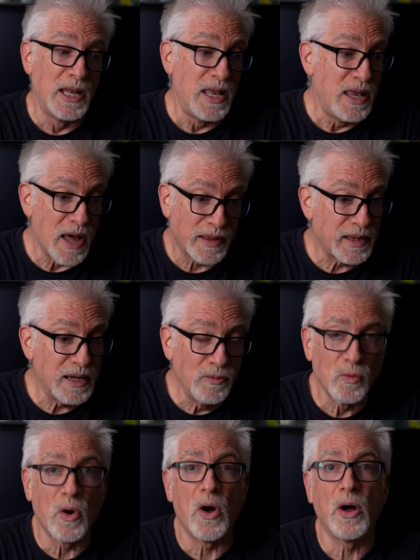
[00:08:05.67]
nothing
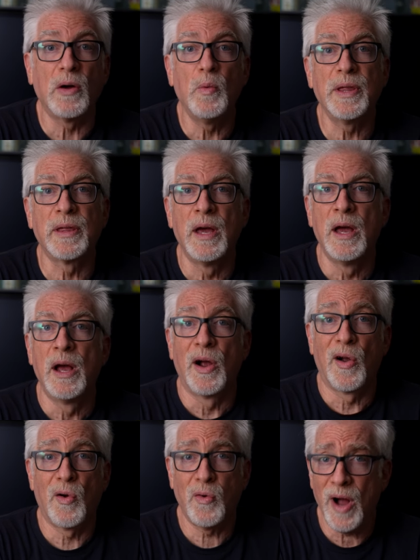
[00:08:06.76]
wrong with
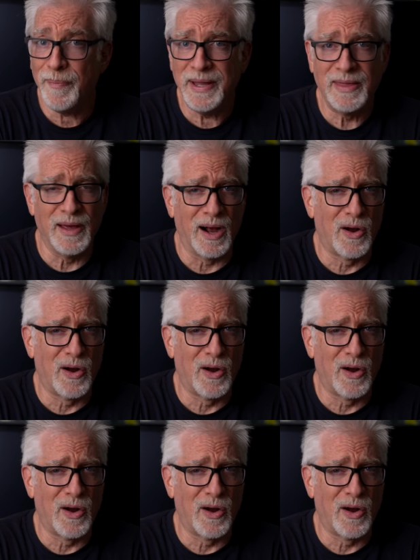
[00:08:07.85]
cropping the